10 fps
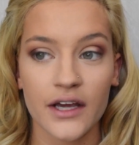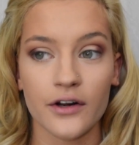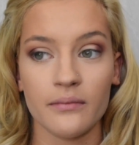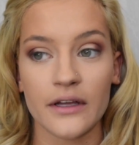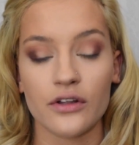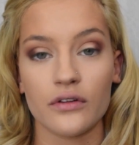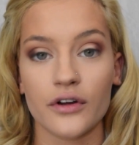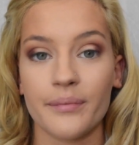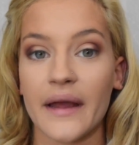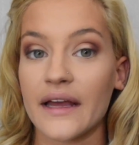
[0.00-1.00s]
It'll make you
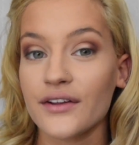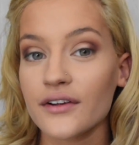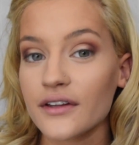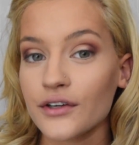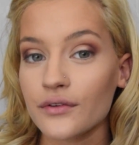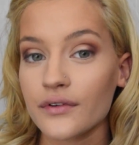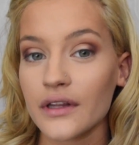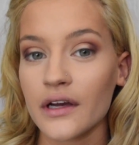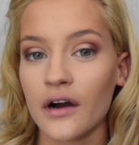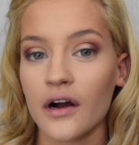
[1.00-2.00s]
look paler than you
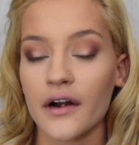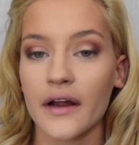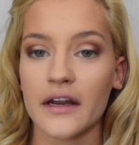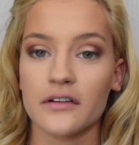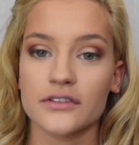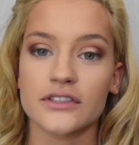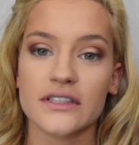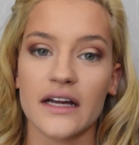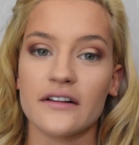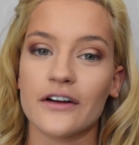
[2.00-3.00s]
really are, and it'll
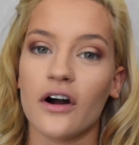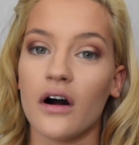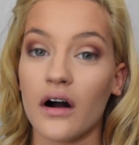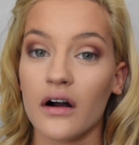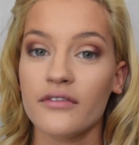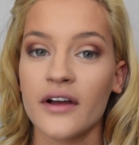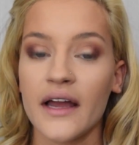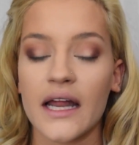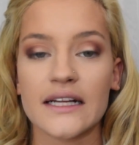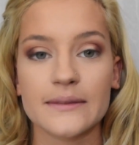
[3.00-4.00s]
just kind of look off,
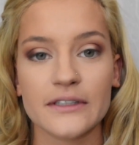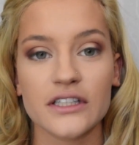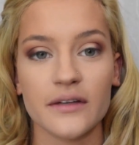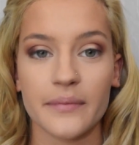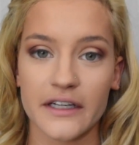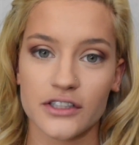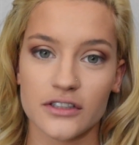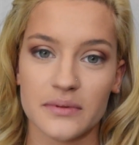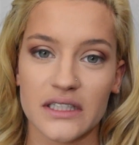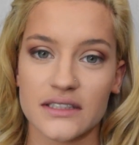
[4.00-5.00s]
especially in
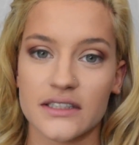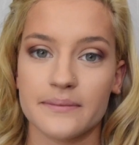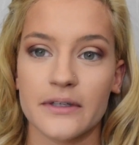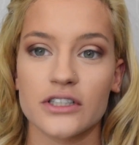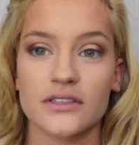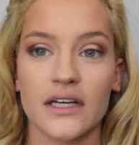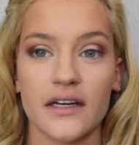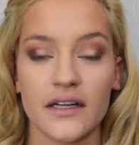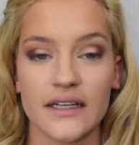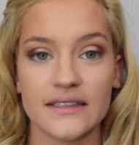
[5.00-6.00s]
pictures because pictures
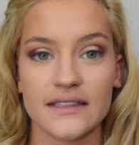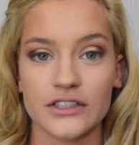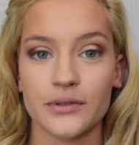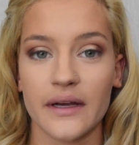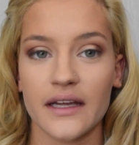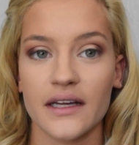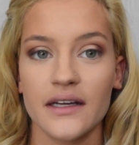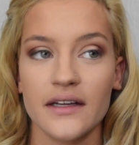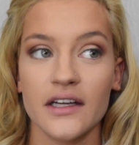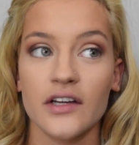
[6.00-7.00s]
kind of accentuate
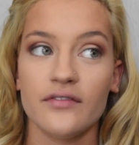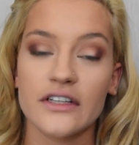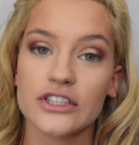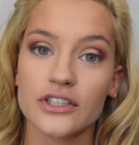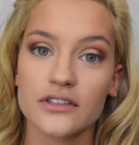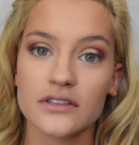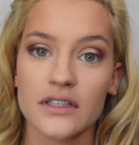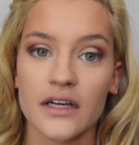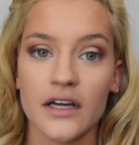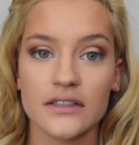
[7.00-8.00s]
features.
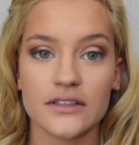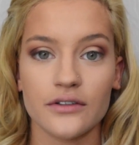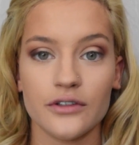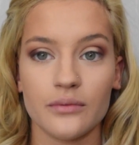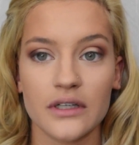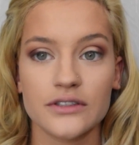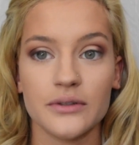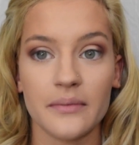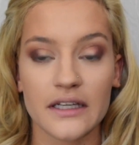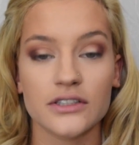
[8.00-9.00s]
So you want
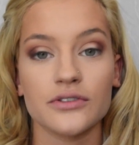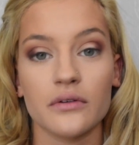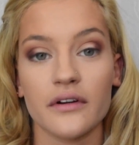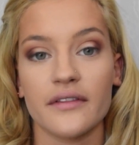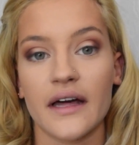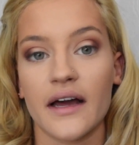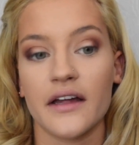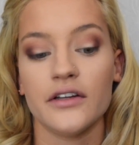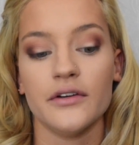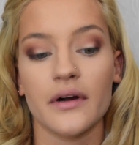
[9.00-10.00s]
to make sure
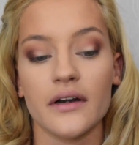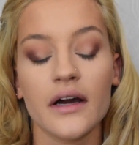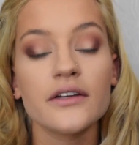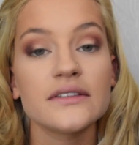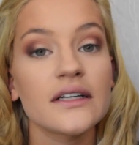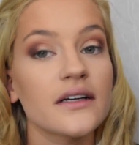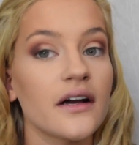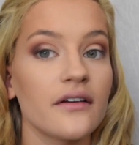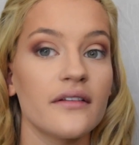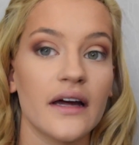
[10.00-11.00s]
that you are not using a
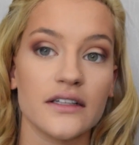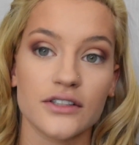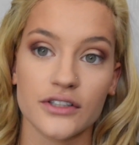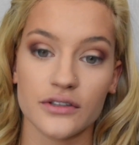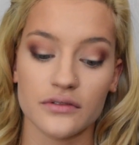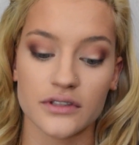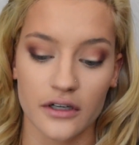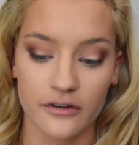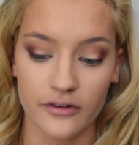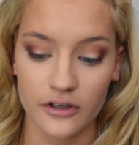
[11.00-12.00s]
color that is too
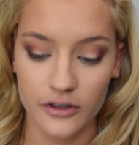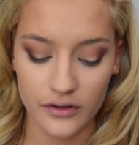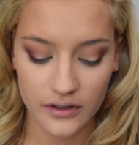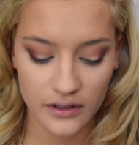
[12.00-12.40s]
dark for you.